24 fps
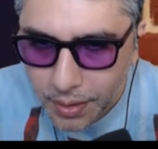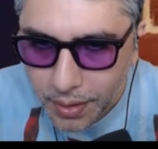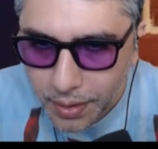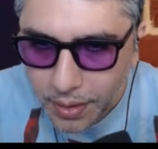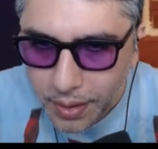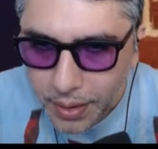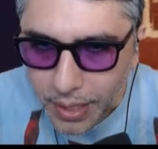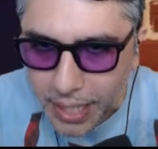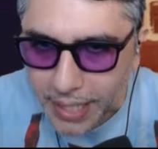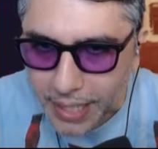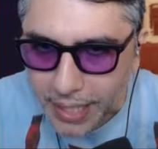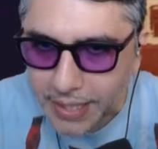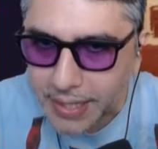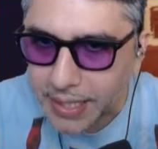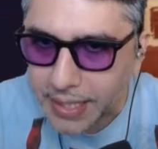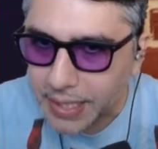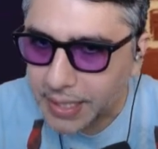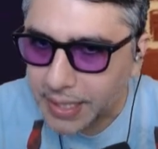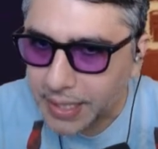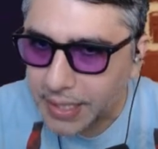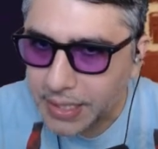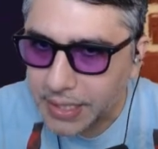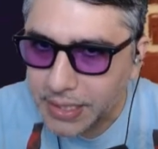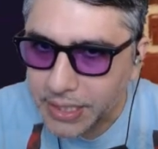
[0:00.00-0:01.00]
I think
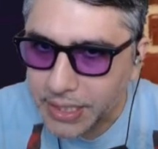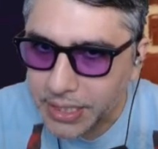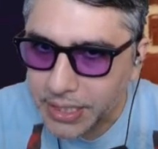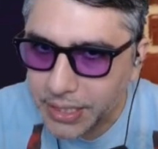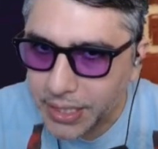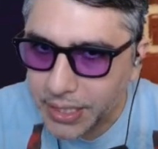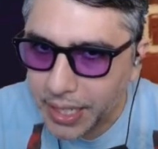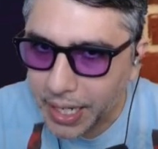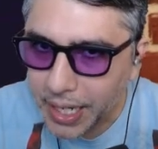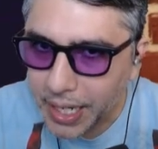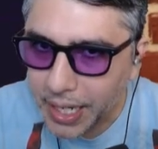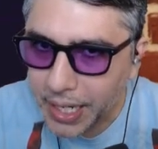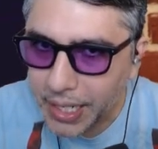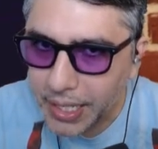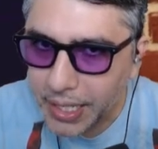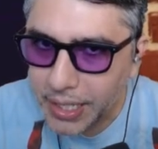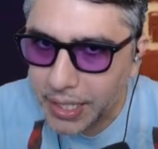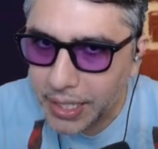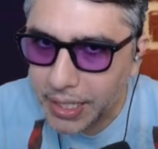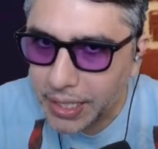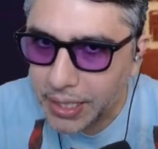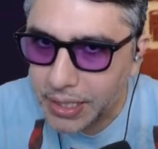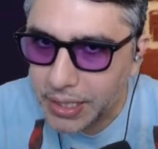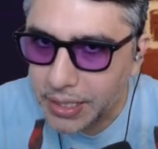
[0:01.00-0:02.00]
the chat
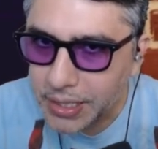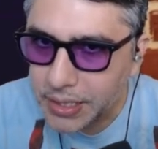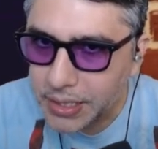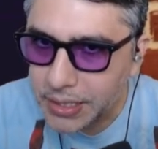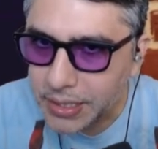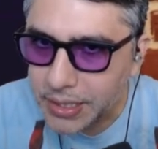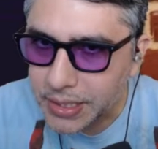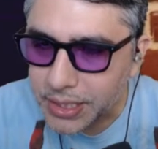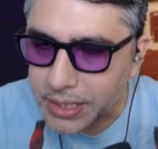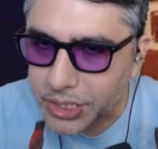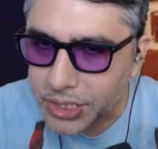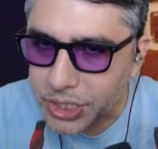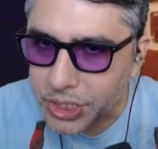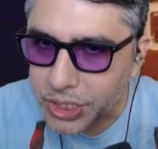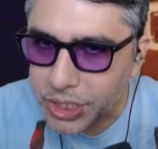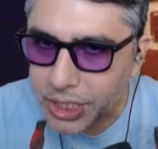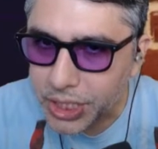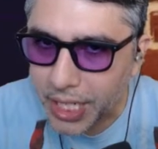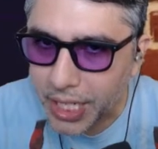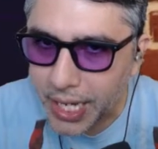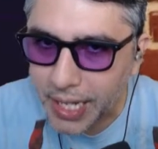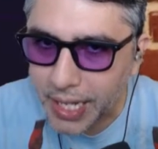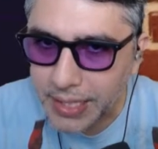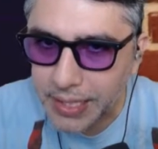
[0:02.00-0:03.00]
is the
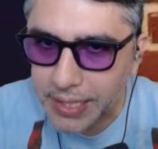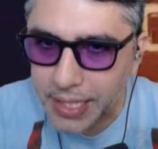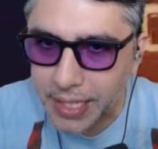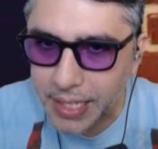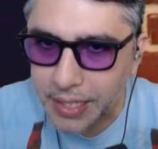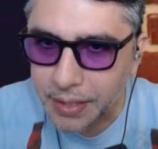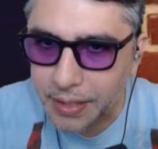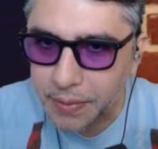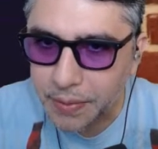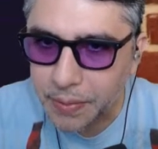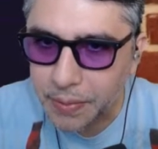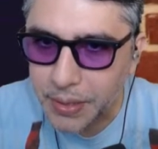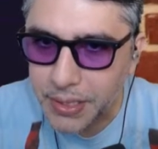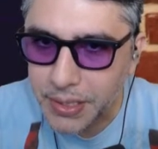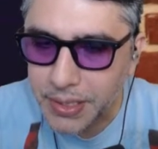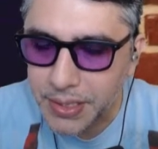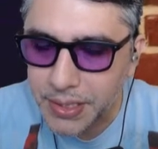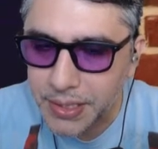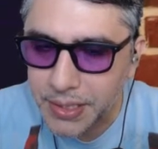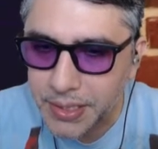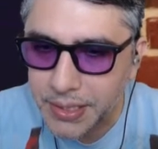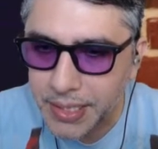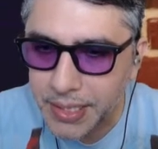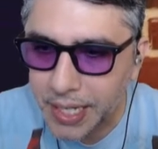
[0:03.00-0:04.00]
chat that it was
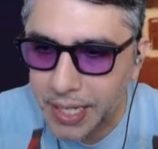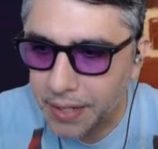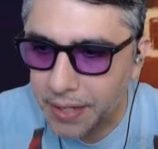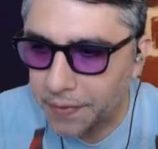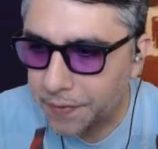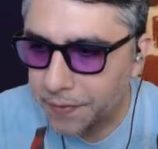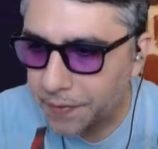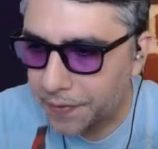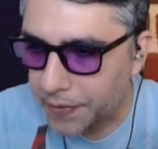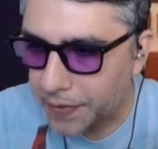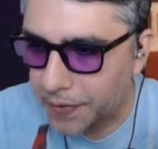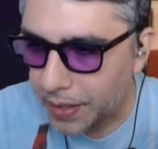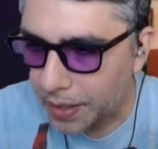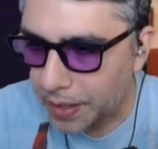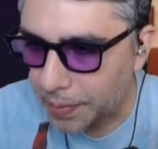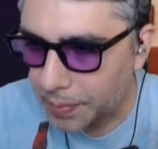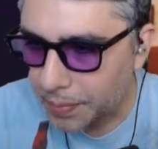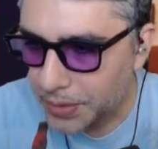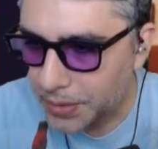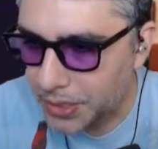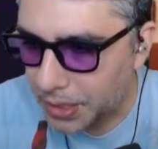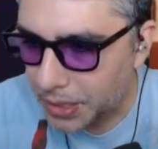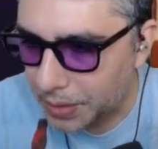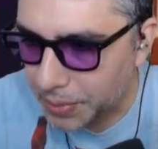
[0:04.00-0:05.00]
sent from.
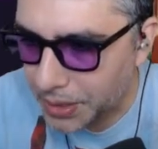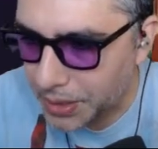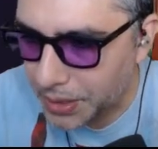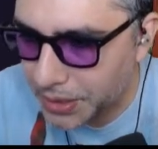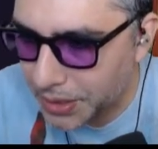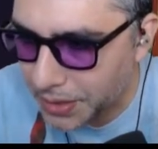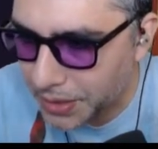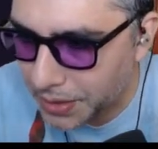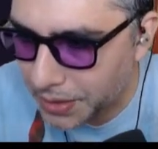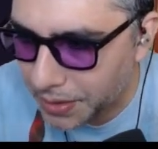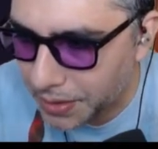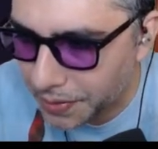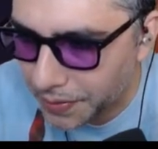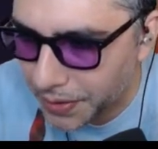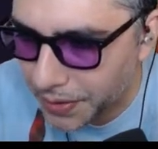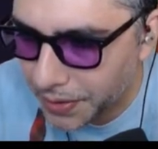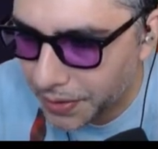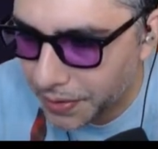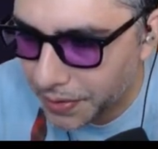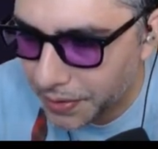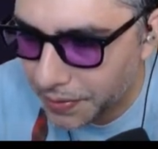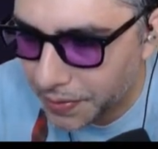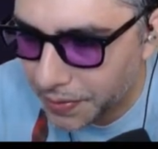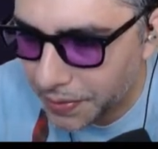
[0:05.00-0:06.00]
So let me see something
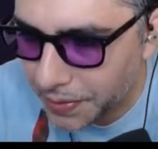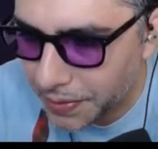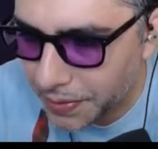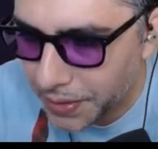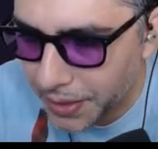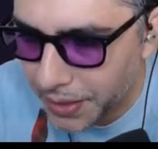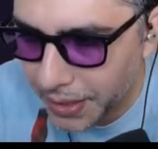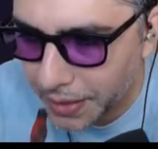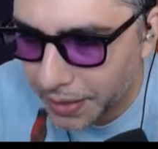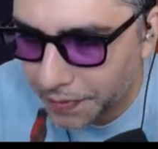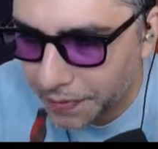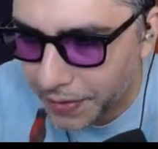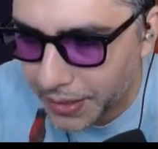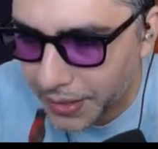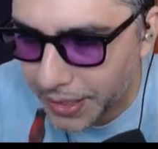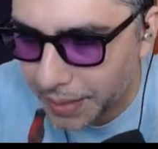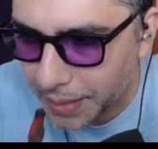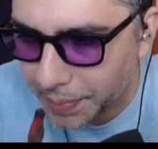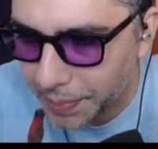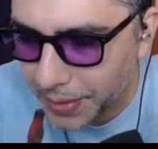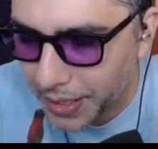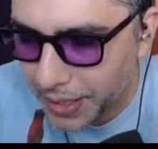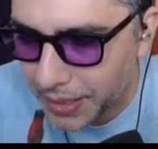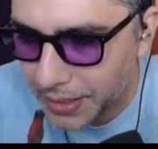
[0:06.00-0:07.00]
real quick here. If we
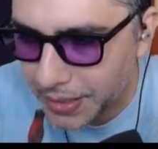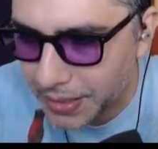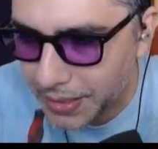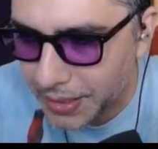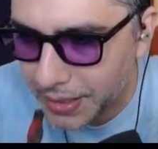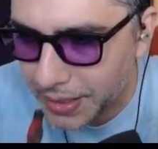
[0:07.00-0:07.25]
type this